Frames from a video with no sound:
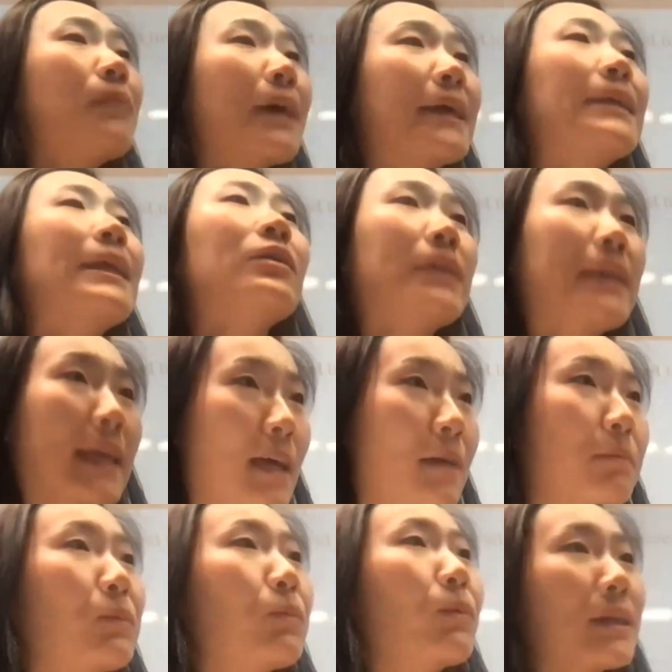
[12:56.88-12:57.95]
Right now, yeah,
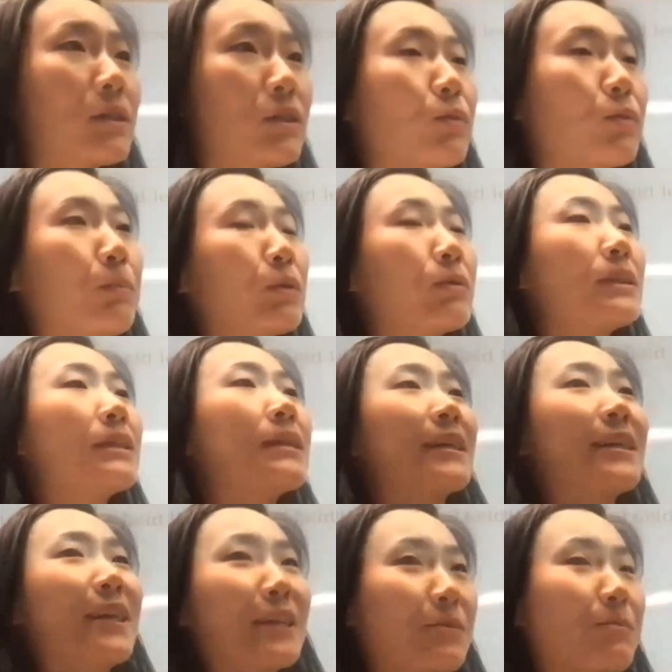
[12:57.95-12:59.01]
but we are still building,
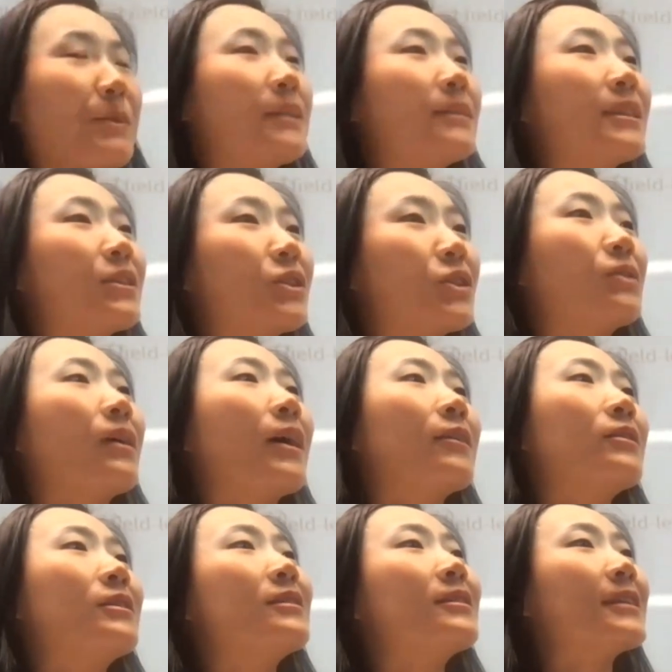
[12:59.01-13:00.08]
like expanding to
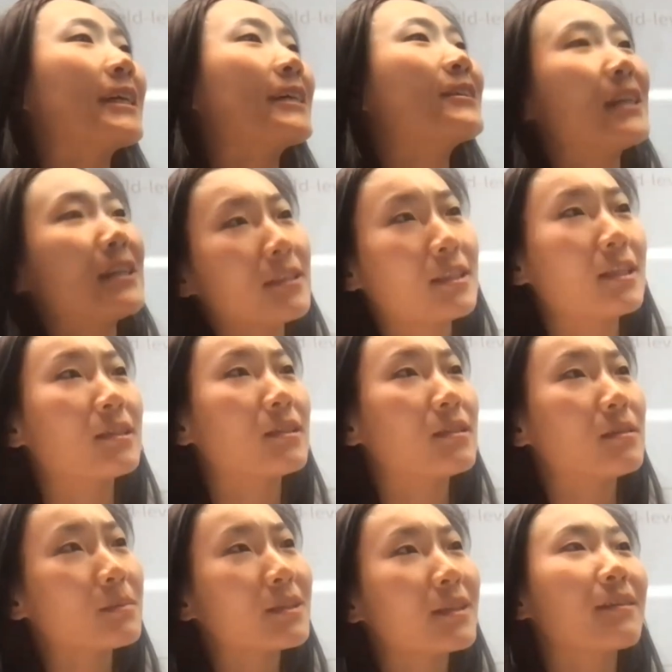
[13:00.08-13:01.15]
other like data
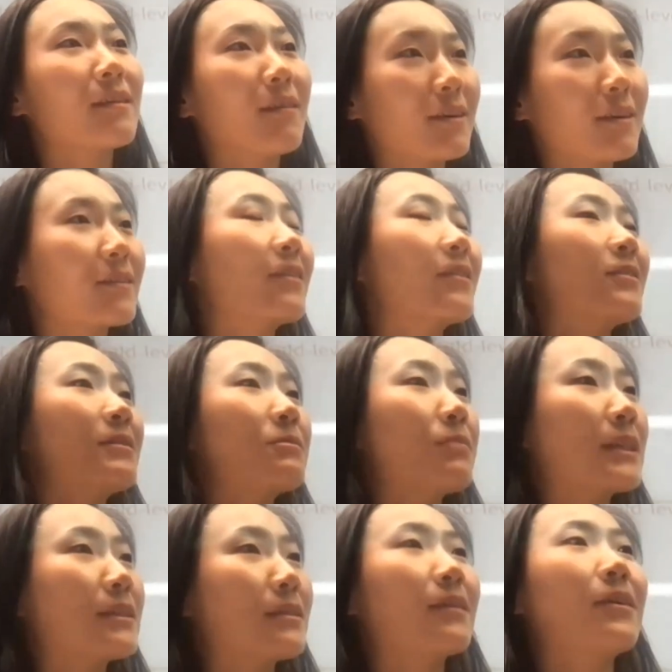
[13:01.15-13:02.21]
systems like Oracle and
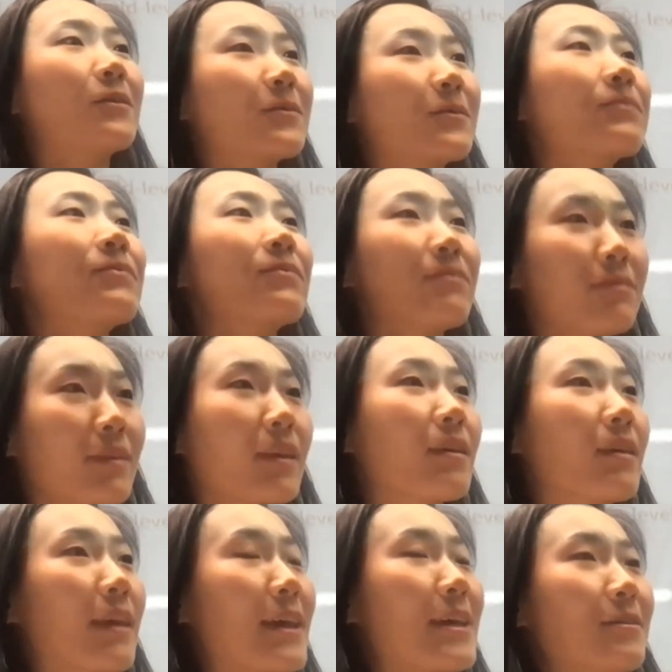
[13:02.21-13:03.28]
Mexico.
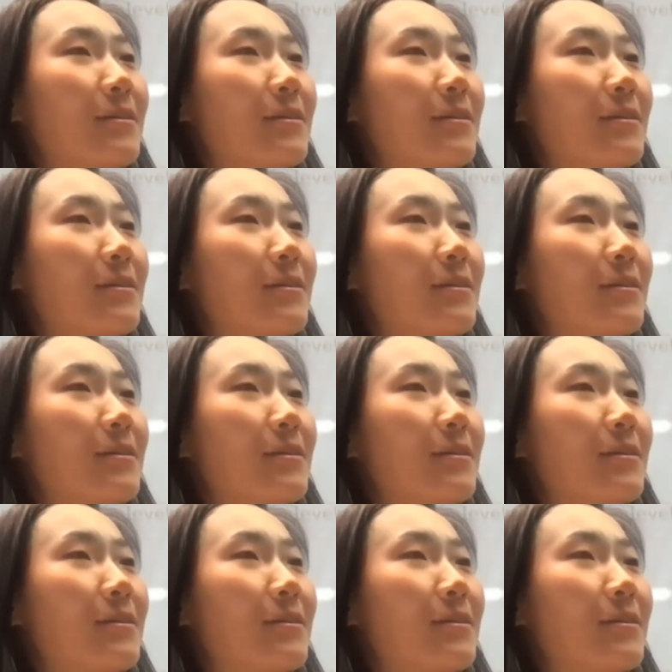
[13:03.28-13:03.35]
Yeah.